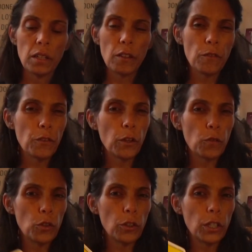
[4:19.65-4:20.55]
you're feeling
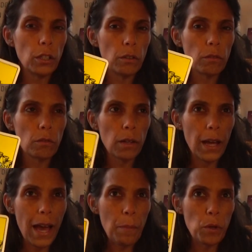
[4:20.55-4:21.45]
really
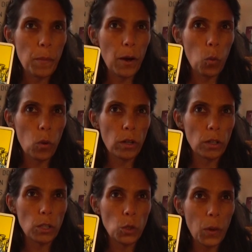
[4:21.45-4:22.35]
happy about what
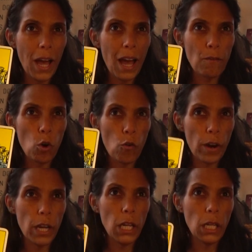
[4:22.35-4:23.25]
you have
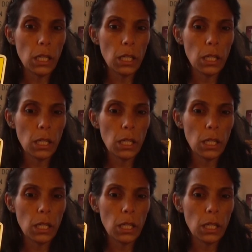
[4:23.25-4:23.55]
already.